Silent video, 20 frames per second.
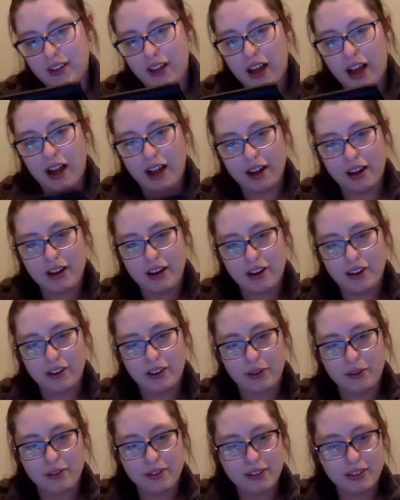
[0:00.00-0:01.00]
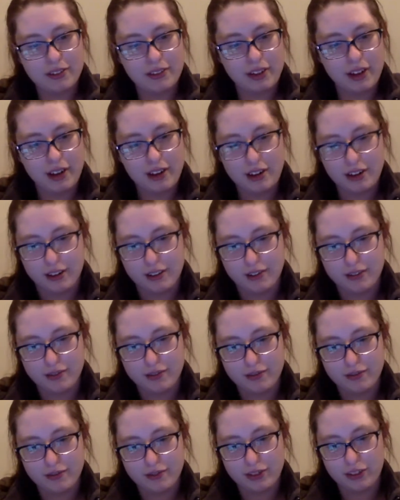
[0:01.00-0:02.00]
I didn't know that it was even on here.
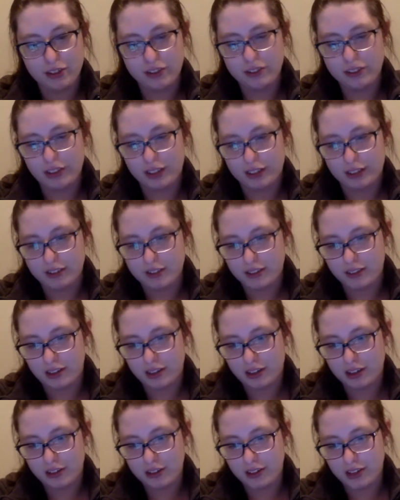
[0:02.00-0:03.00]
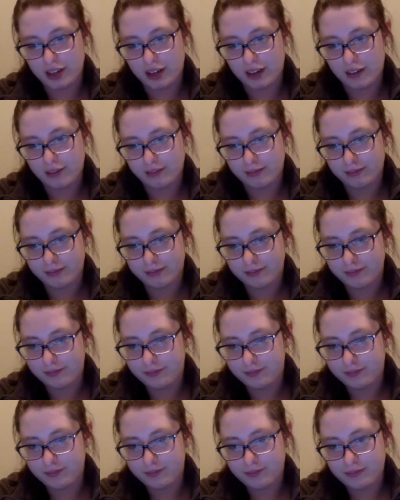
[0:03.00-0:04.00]
Cool, I learned something new today.
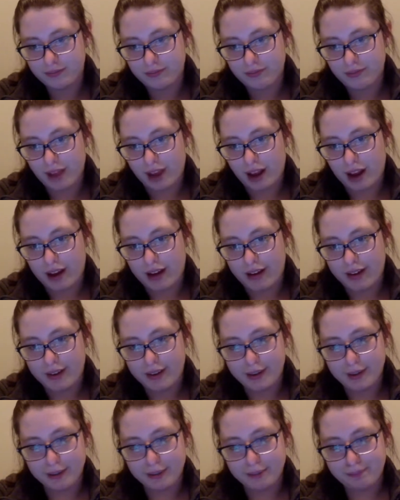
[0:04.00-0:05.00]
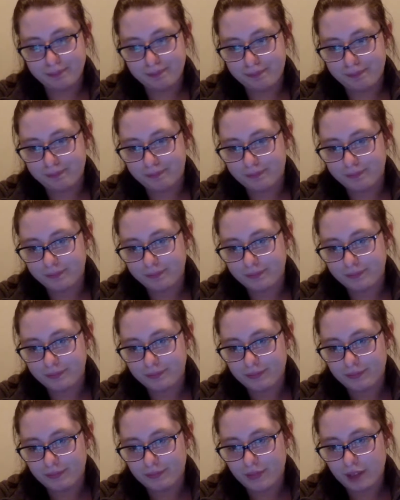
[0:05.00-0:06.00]
I'm
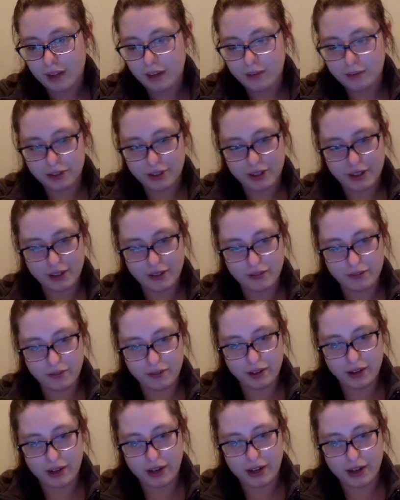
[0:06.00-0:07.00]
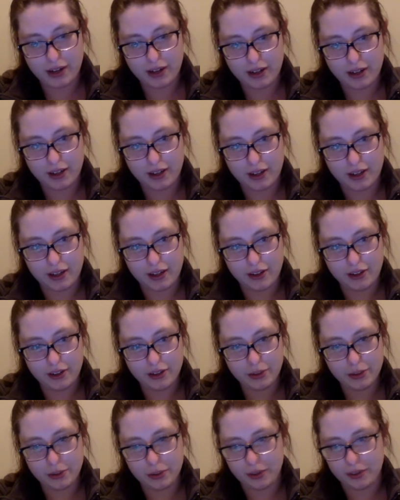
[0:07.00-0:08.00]
trying to find the
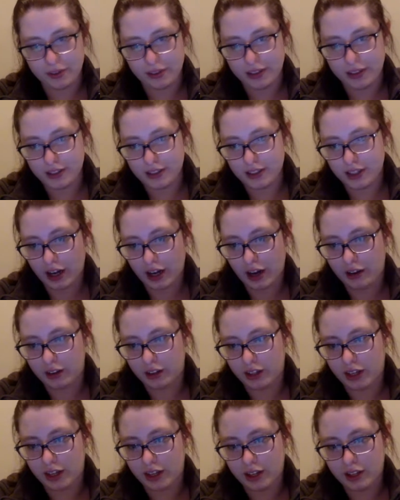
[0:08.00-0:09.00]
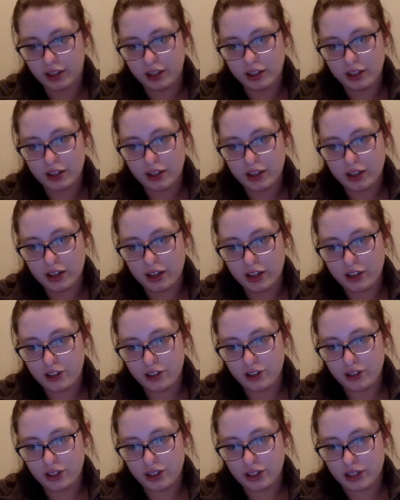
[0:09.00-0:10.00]
Christmas movies that I like. I
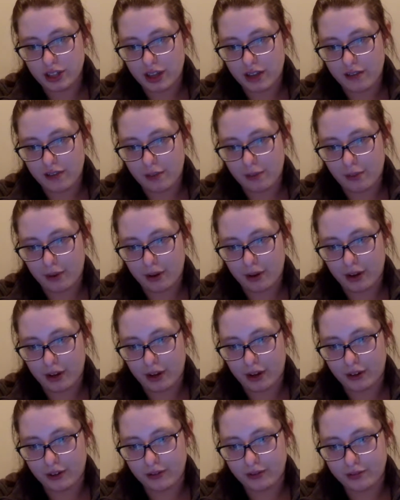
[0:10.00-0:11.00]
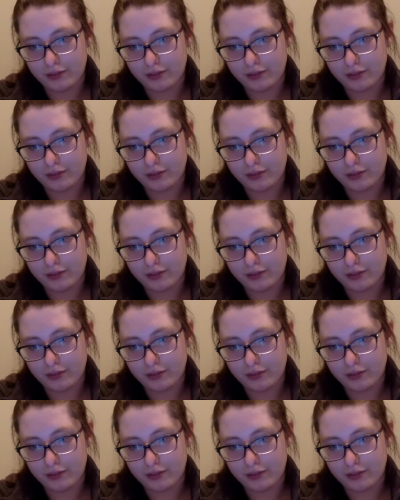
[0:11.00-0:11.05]
usually save them on here.